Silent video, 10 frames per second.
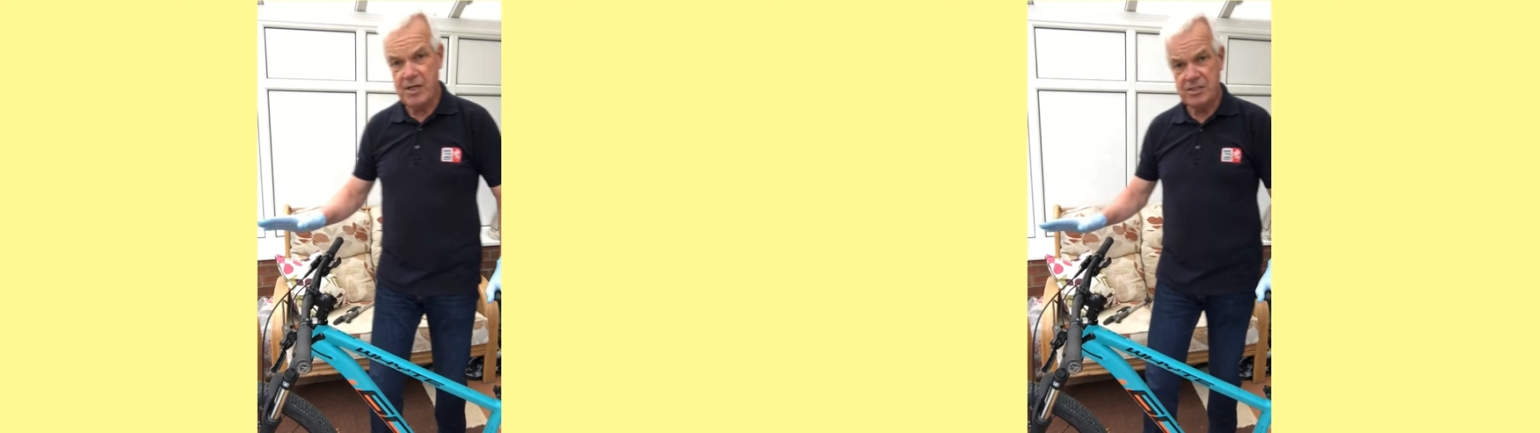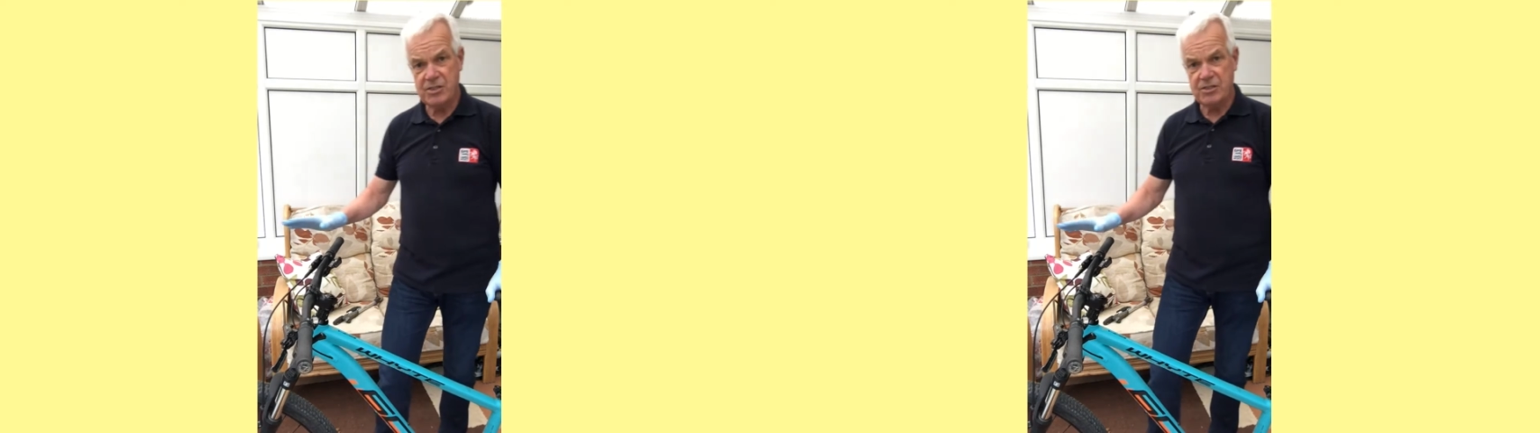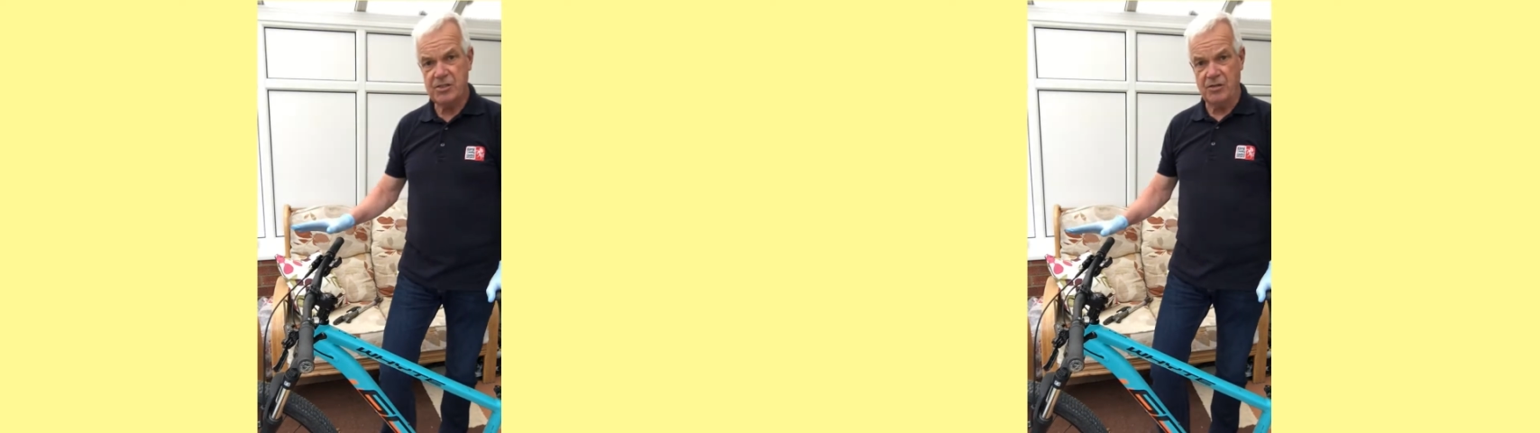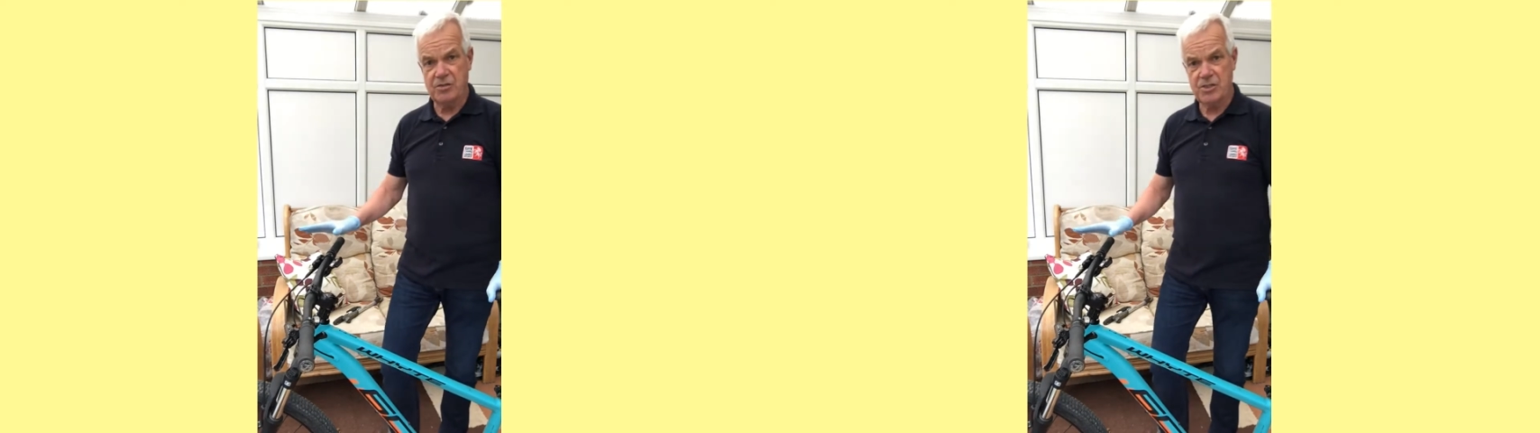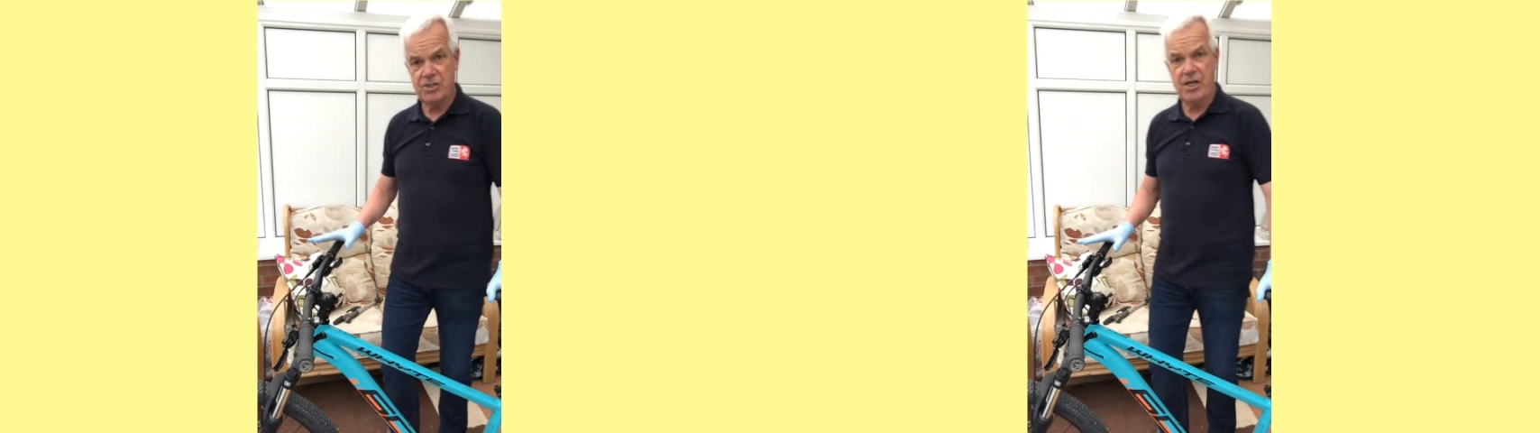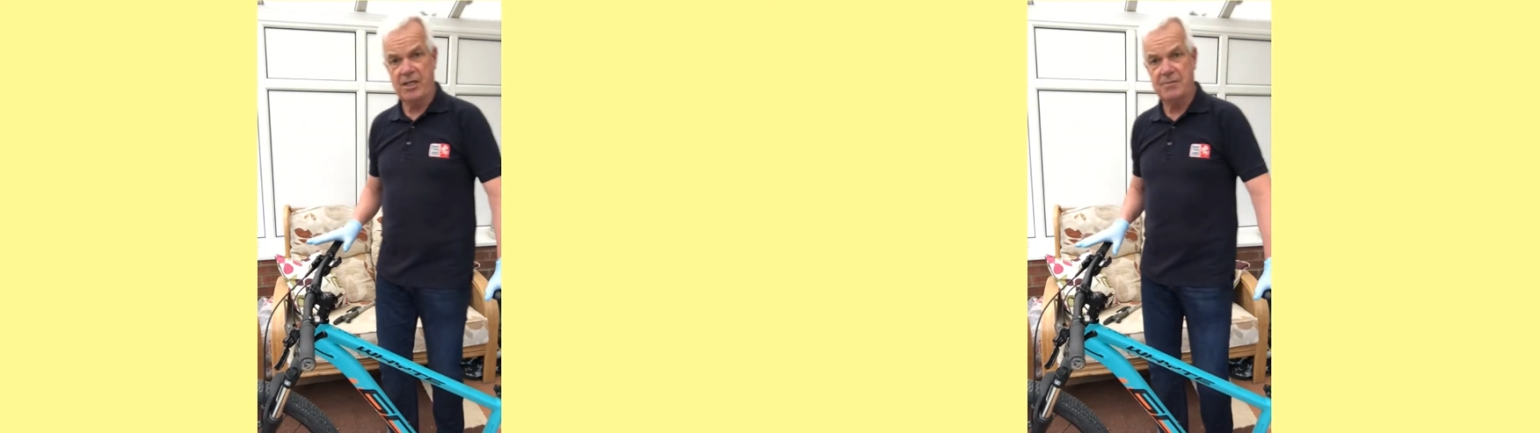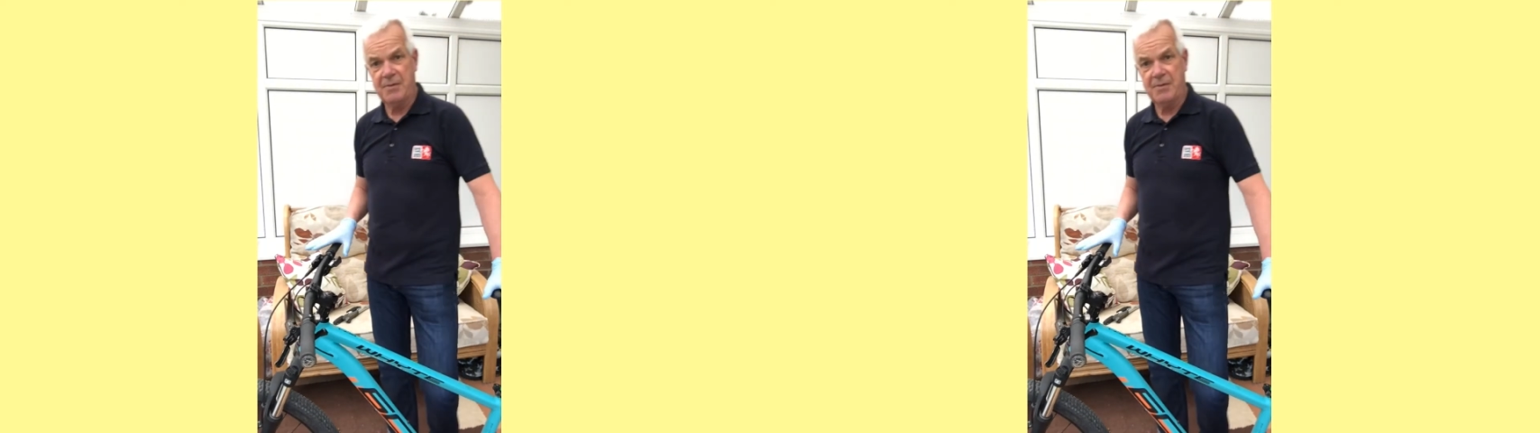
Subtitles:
need to do to check to